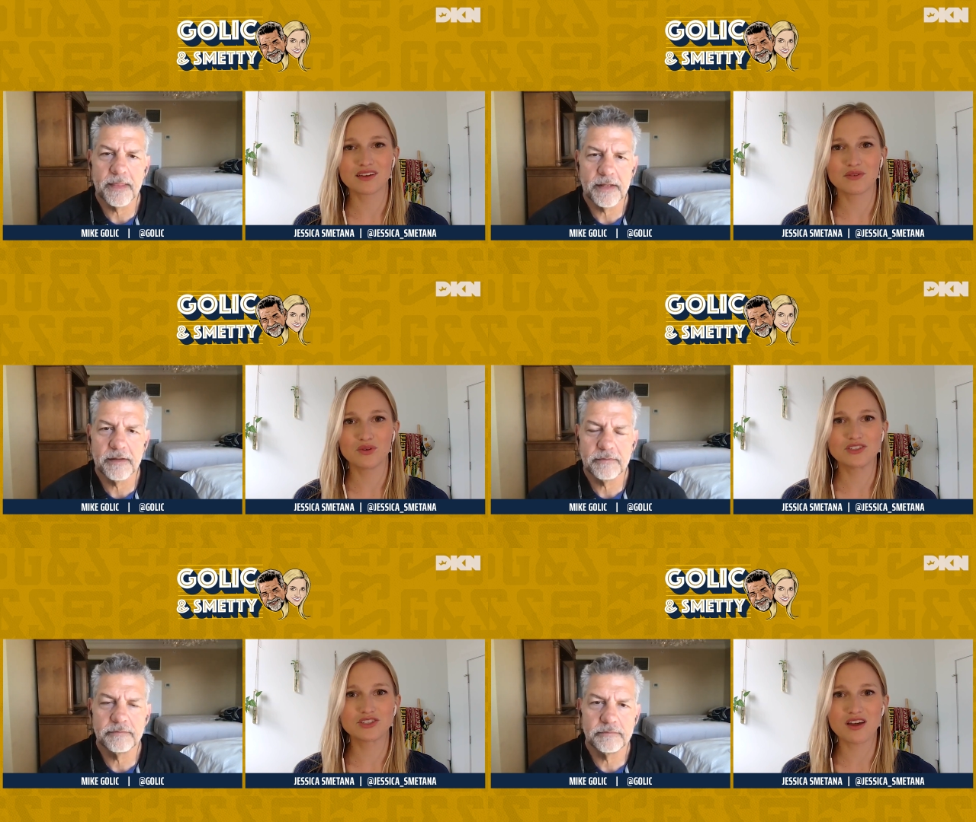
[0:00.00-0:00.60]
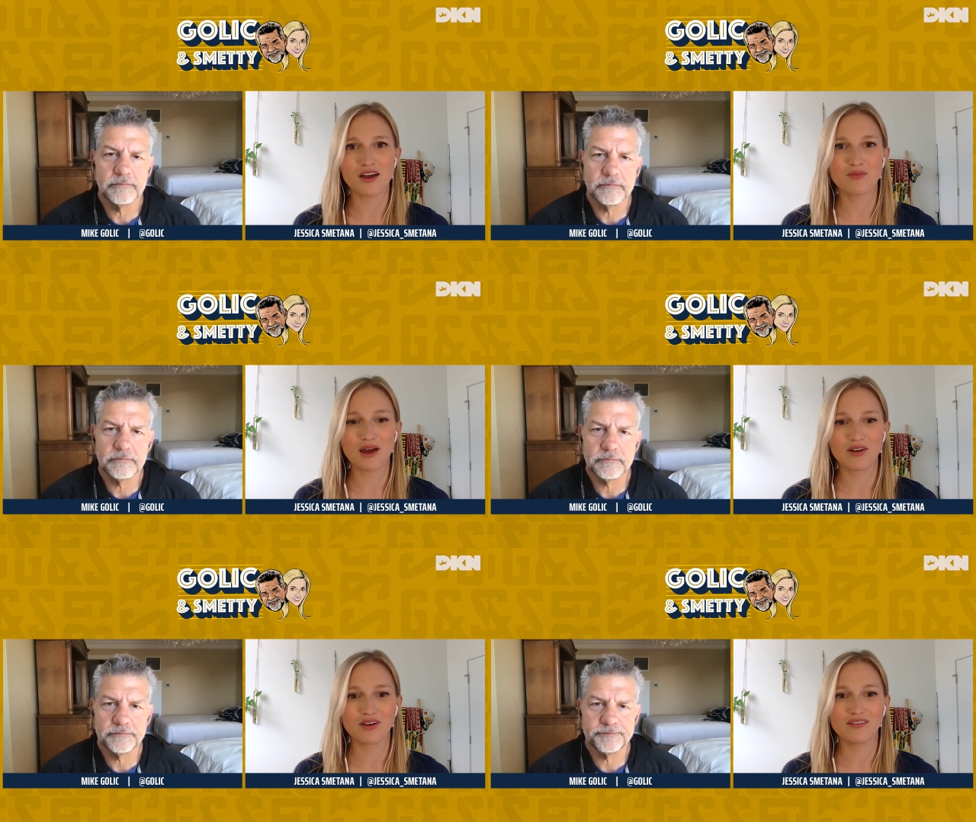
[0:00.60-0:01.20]
Speaker 1: can we just talk
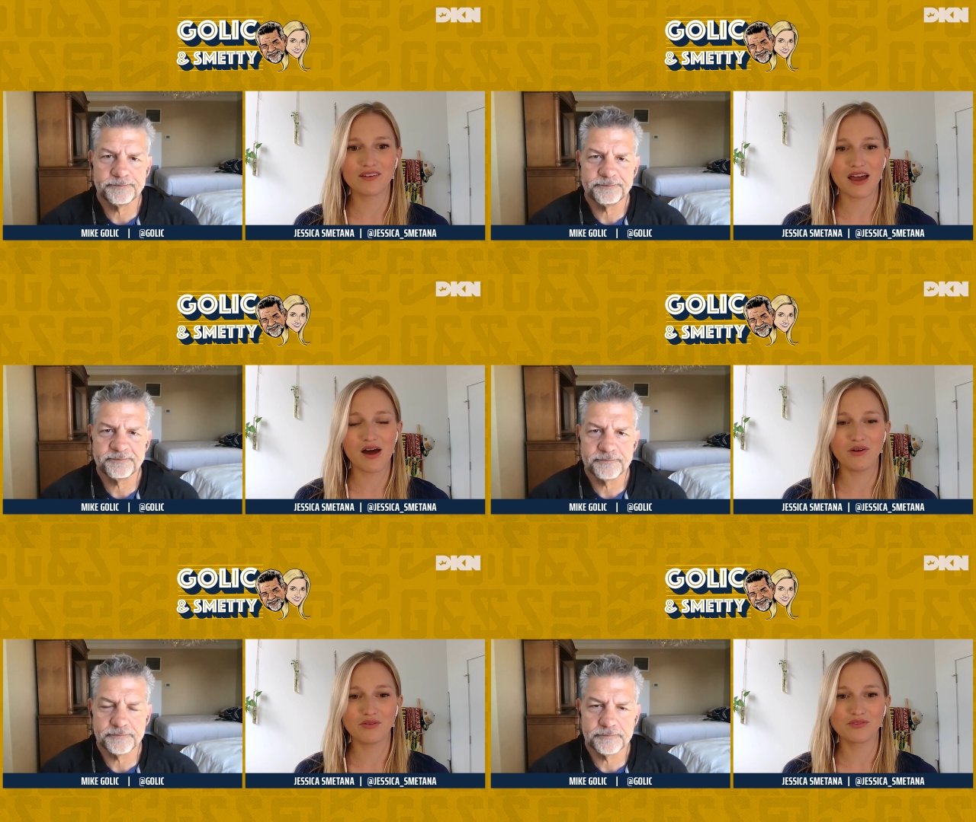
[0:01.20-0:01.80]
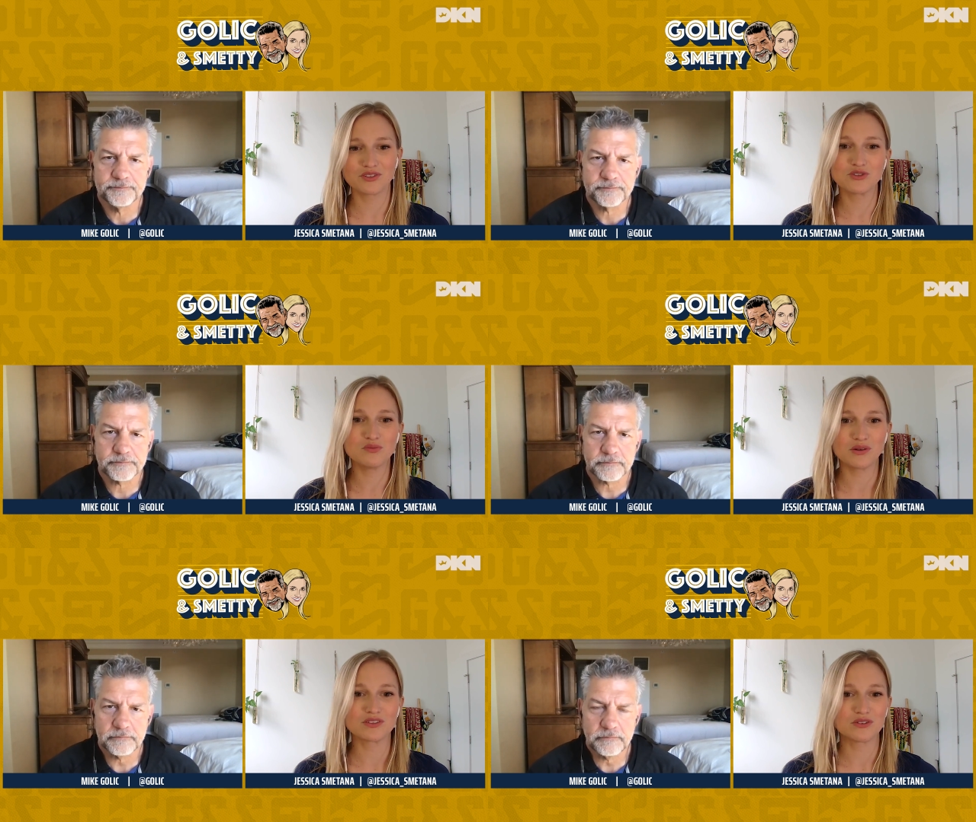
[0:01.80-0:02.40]
about how the two
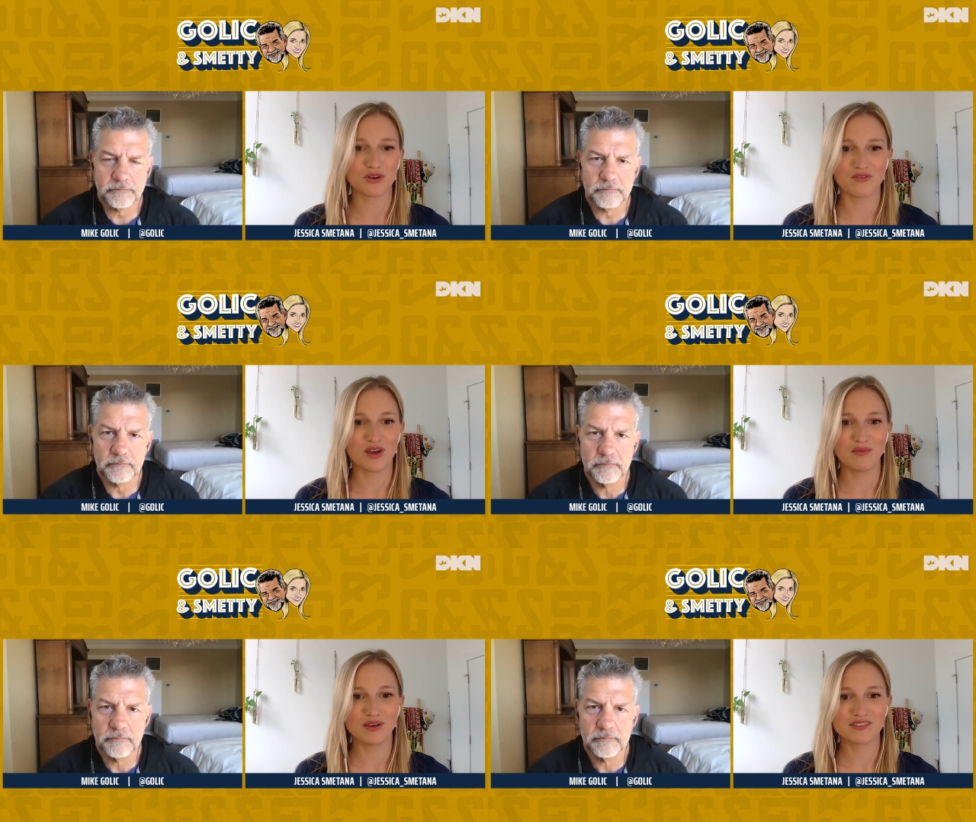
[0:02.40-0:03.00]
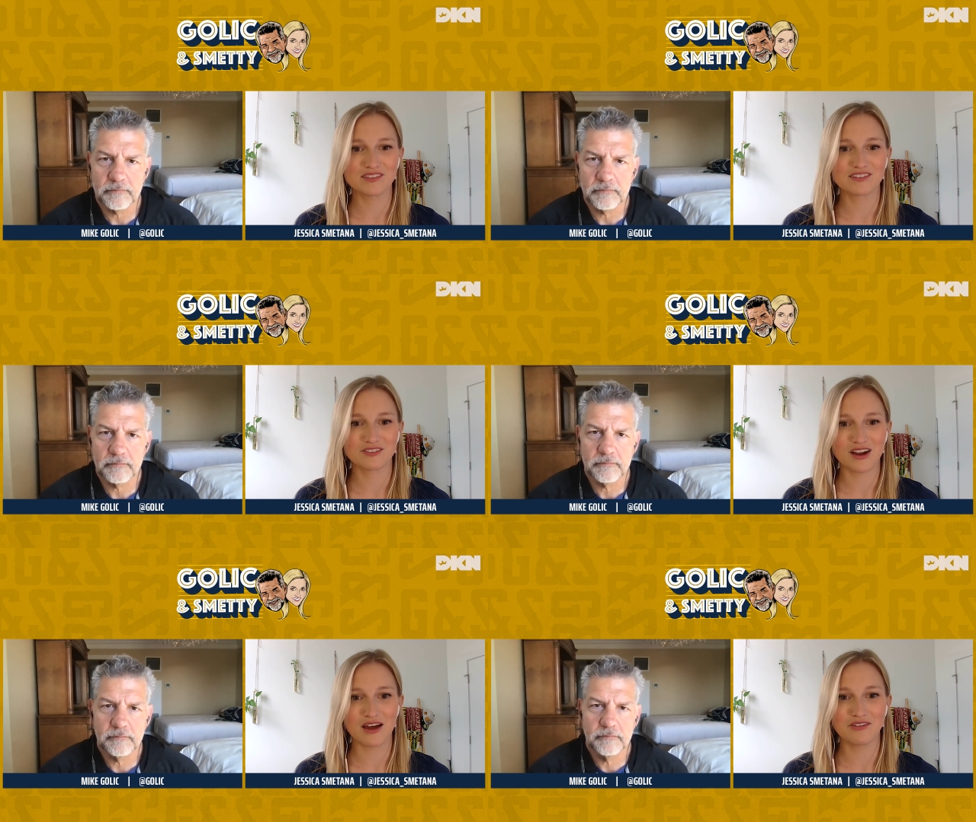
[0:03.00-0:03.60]
most annoying fan bases are
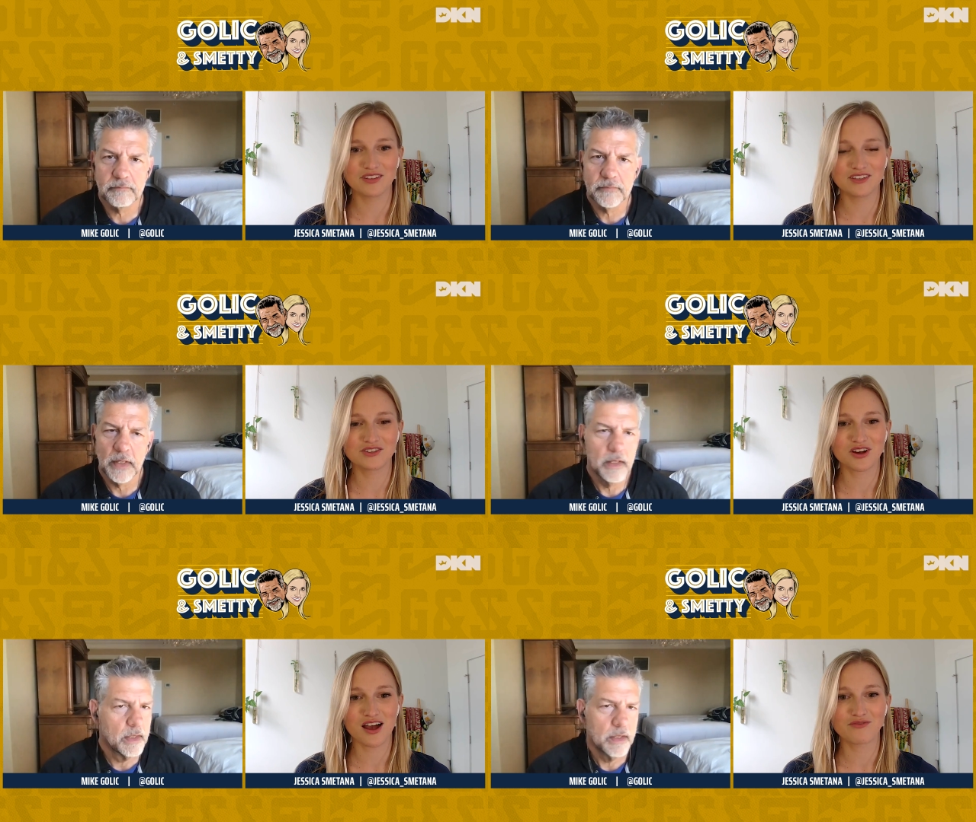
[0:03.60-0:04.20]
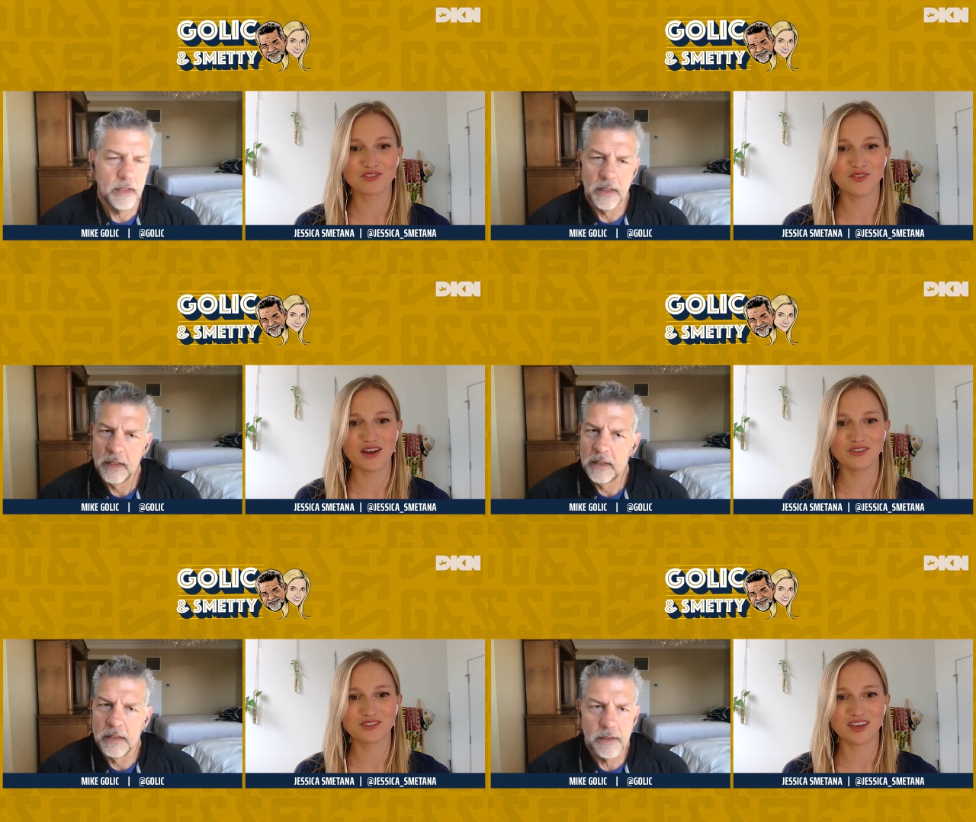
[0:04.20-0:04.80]
now in the Eastern Conference Finals?